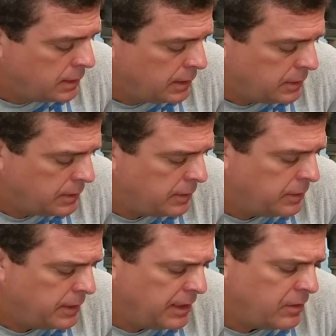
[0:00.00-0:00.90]
And then
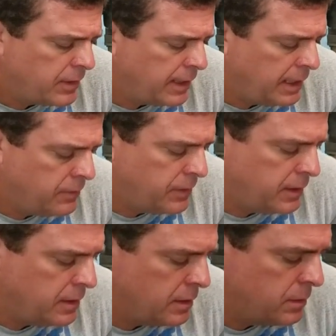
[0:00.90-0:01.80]
here they had
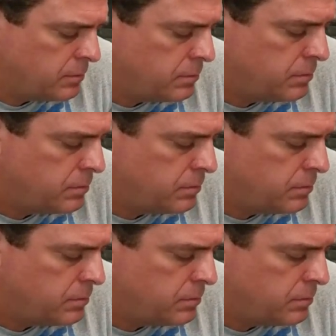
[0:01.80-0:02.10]
the